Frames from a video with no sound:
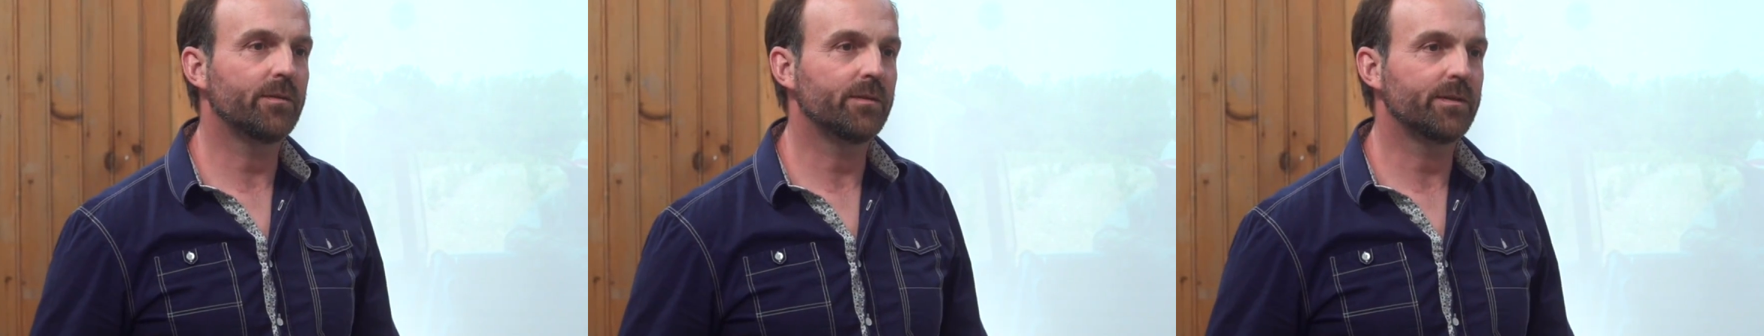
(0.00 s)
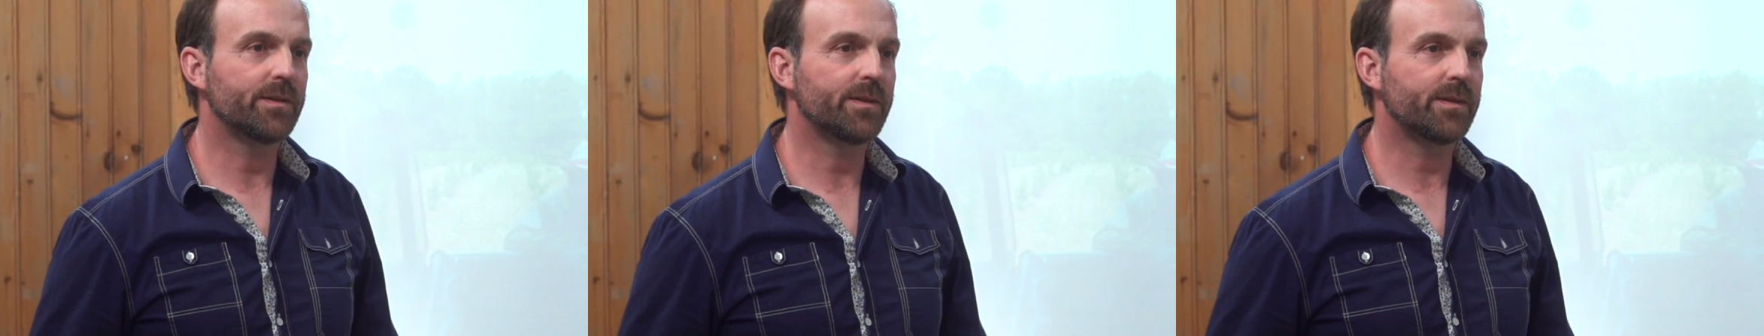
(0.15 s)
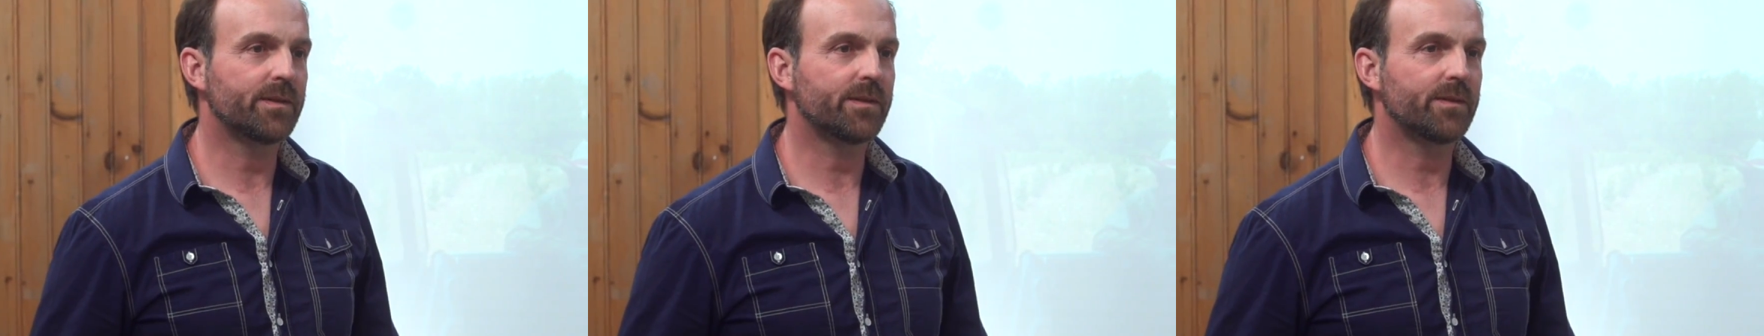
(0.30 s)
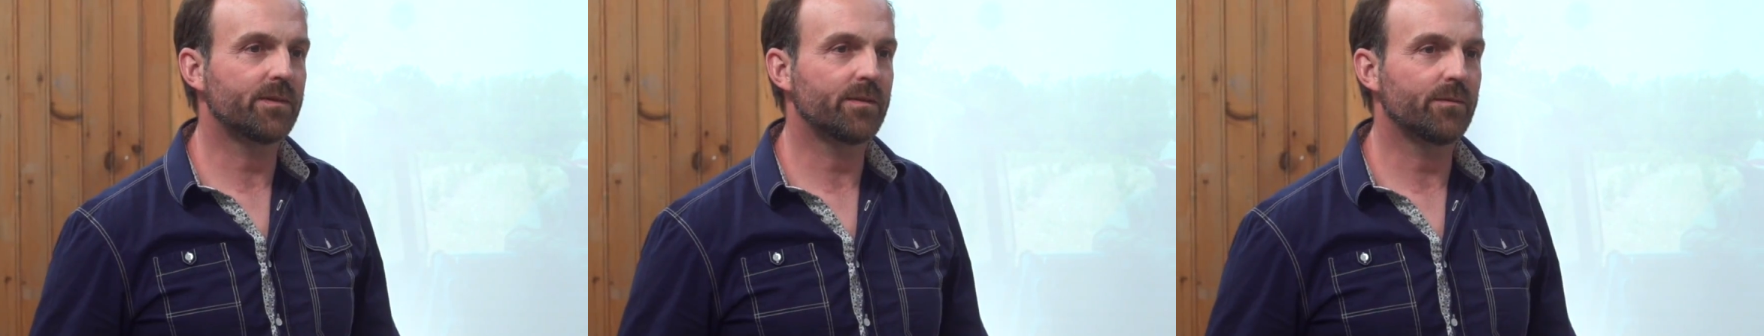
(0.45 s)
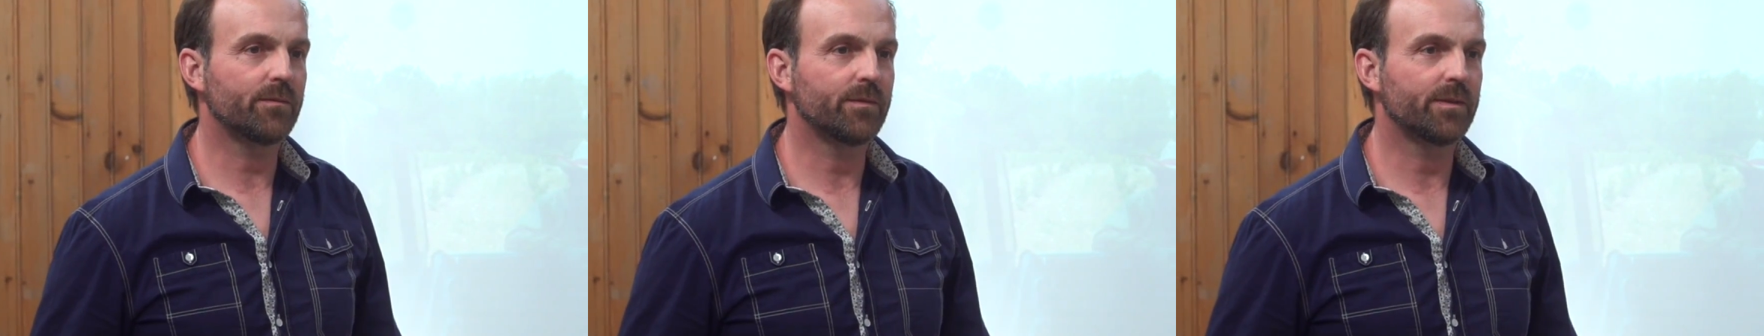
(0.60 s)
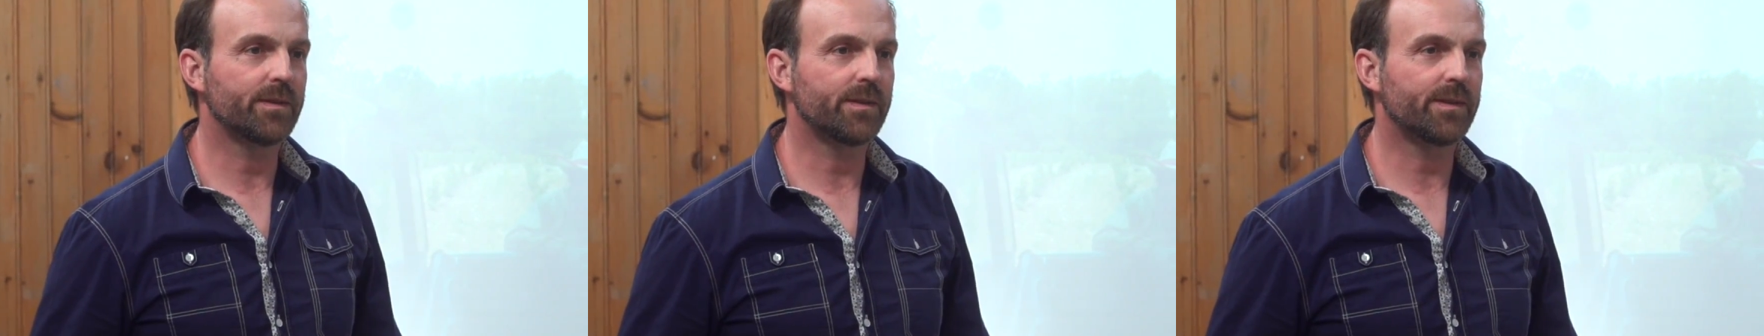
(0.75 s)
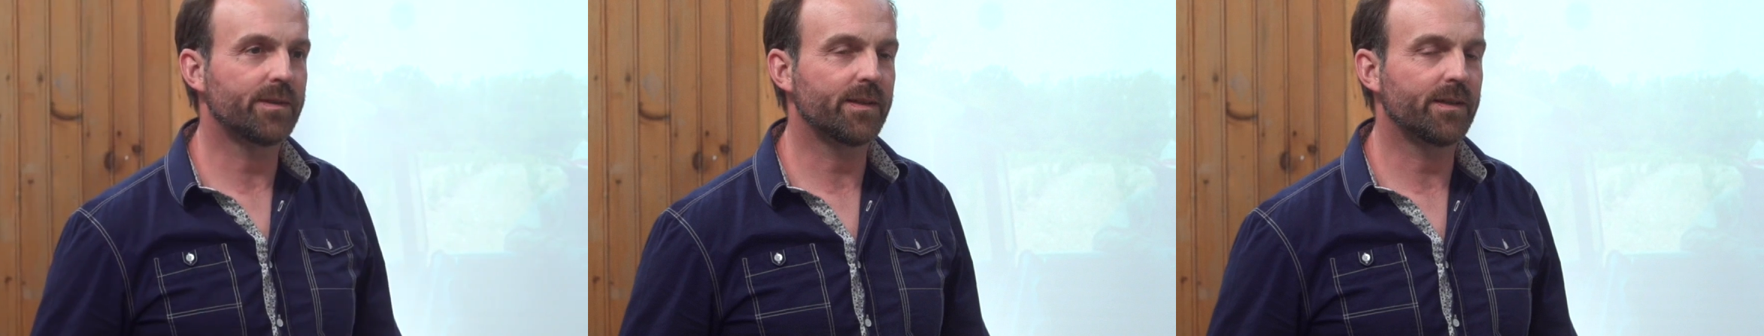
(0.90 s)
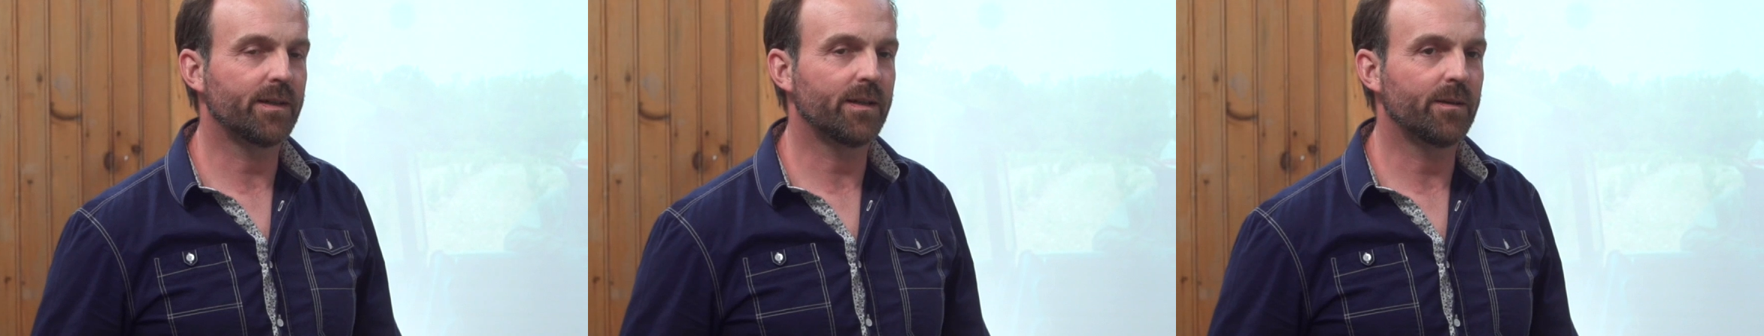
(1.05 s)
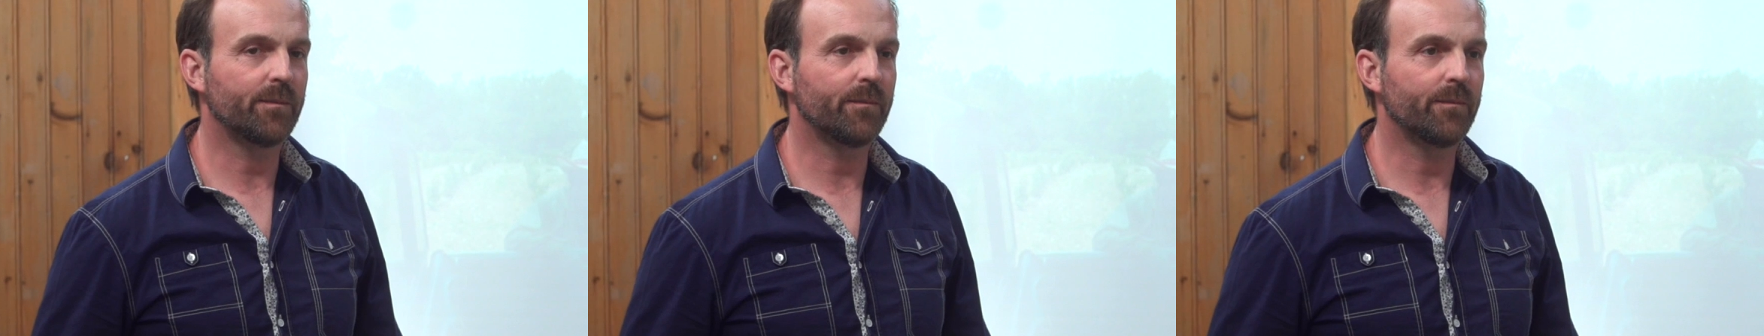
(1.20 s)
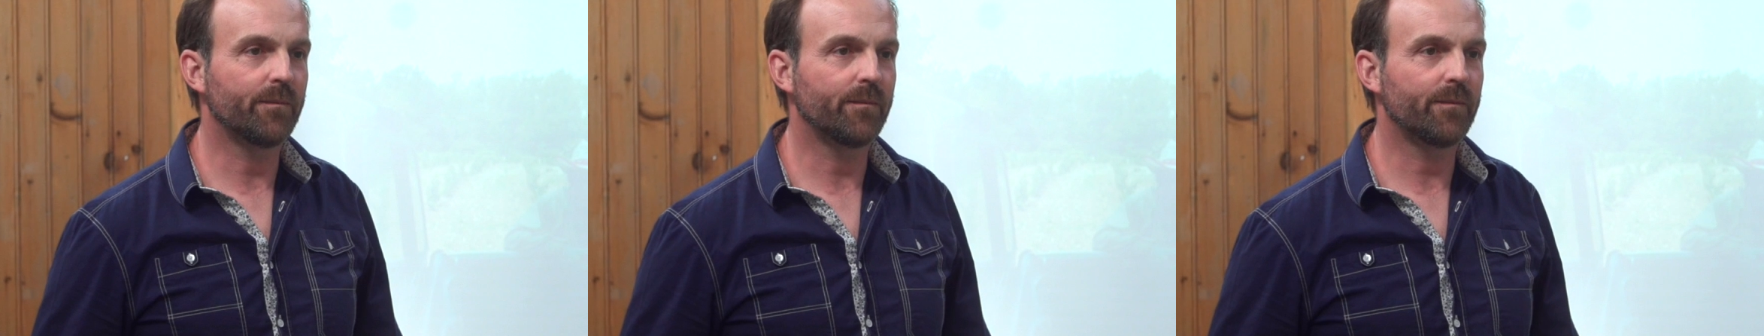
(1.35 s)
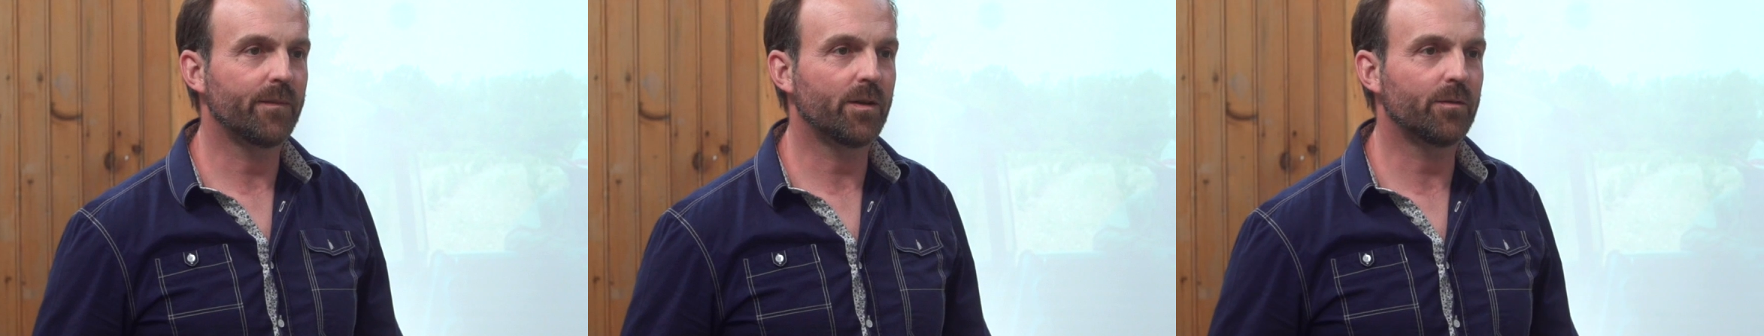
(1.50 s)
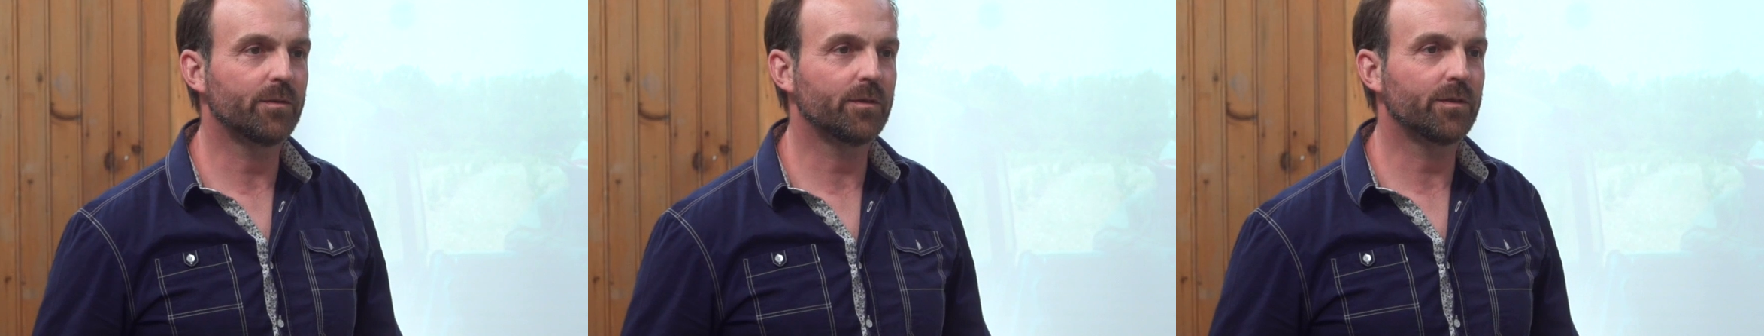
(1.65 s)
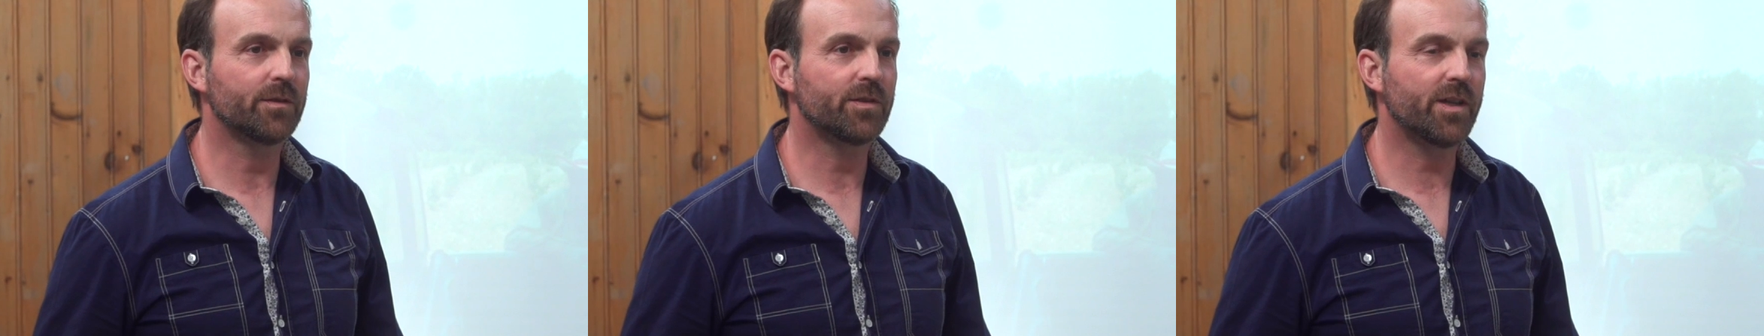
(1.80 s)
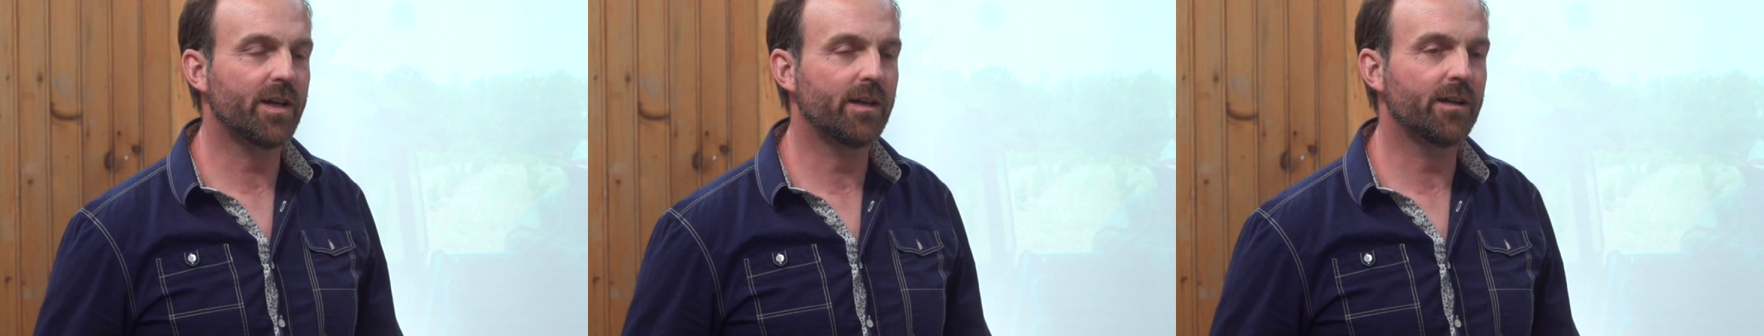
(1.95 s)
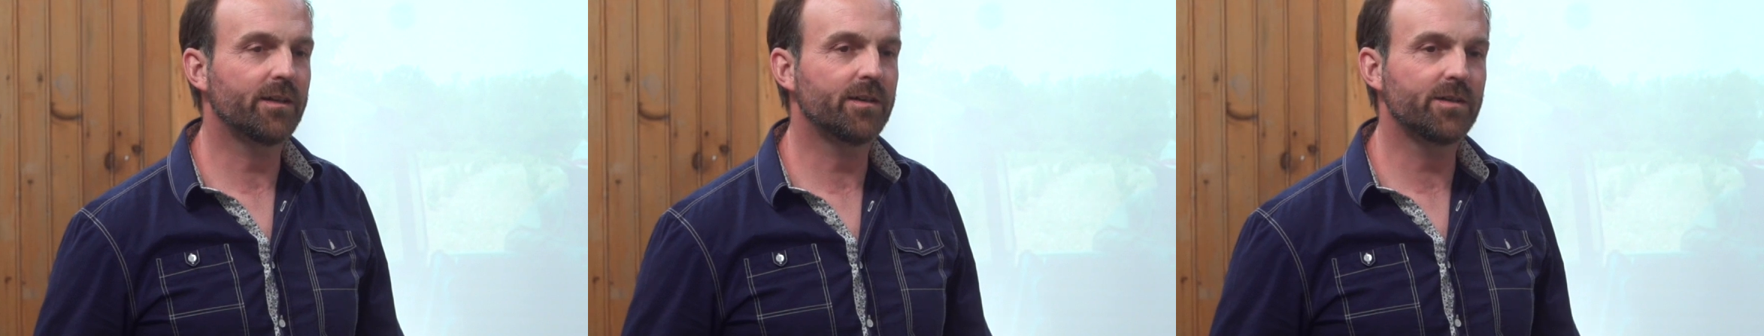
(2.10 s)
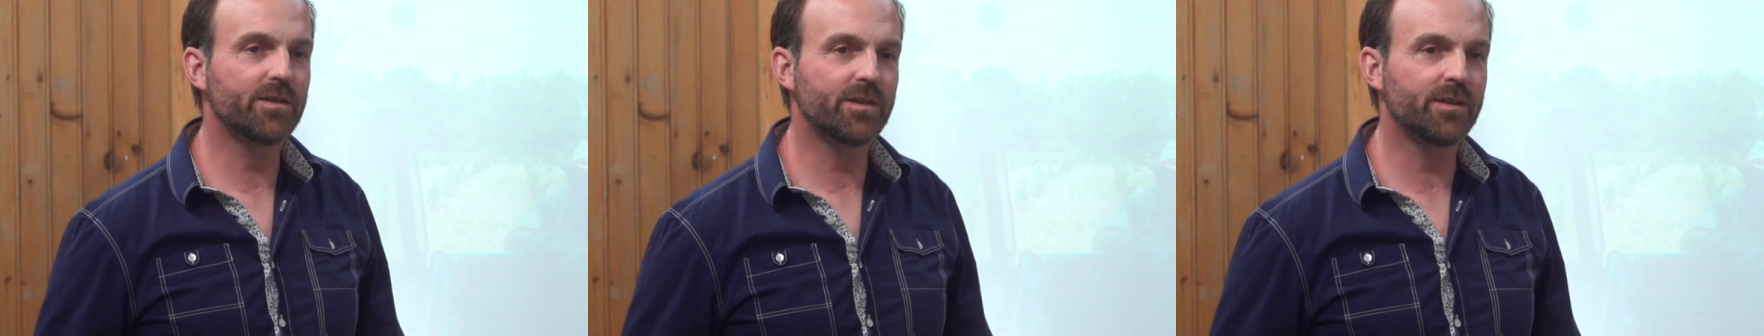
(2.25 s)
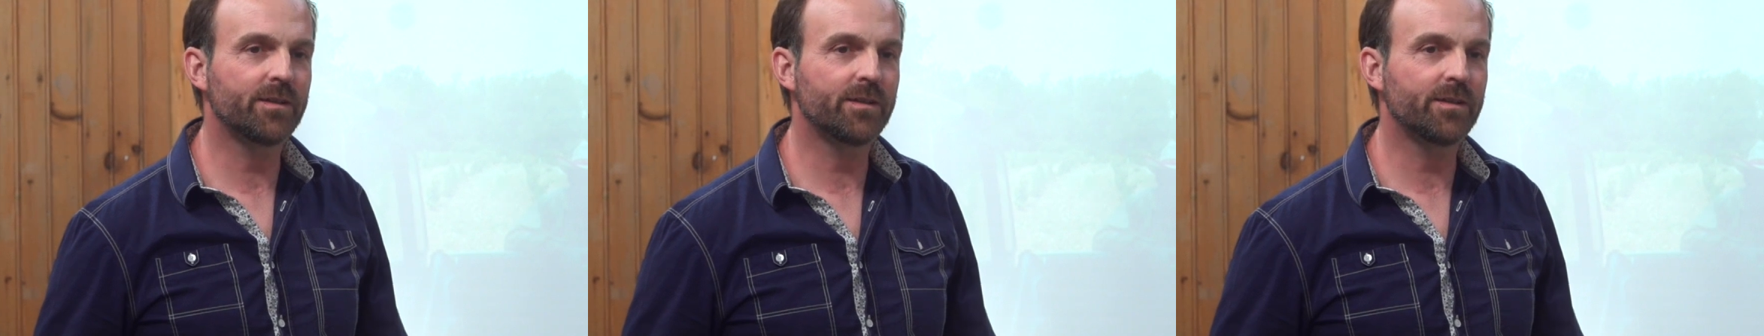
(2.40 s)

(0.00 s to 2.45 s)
was a real challenge,